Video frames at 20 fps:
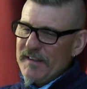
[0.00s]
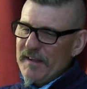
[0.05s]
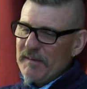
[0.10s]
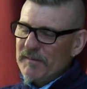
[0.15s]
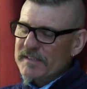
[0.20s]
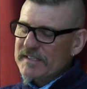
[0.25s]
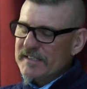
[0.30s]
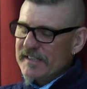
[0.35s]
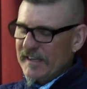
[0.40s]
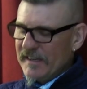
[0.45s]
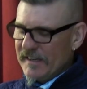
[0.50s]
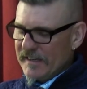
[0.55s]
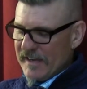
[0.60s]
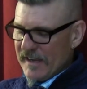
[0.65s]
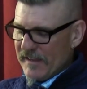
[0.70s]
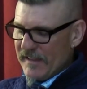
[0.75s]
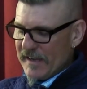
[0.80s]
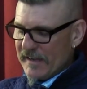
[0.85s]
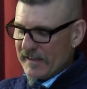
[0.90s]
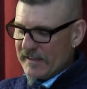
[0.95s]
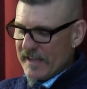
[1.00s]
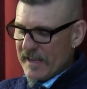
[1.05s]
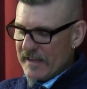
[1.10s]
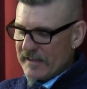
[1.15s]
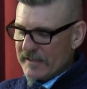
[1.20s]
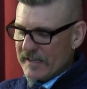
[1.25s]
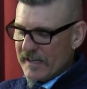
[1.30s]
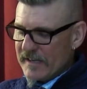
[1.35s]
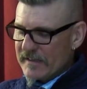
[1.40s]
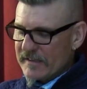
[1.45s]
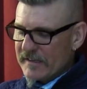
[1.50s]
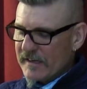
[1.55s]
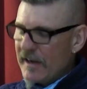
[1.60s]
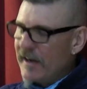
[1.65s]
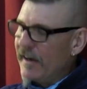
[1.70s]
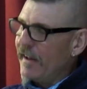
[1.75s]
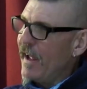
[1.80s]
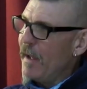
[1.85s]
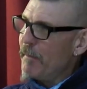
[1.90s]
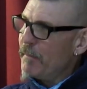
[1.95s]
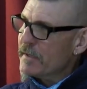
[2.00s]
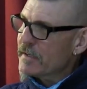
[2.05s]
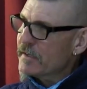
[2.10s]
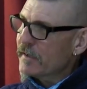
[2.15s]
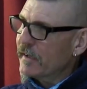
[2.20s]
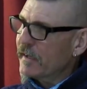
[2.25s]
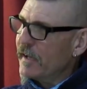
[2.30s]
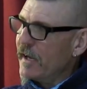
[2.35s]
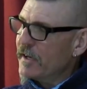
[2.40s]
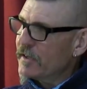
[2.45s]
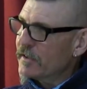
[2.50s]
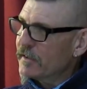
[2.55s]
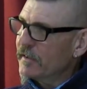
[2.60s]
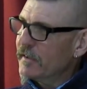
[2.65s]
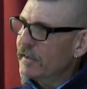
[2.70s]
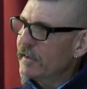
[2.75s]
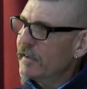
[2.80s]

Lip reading: that was that kind of happens on occasion.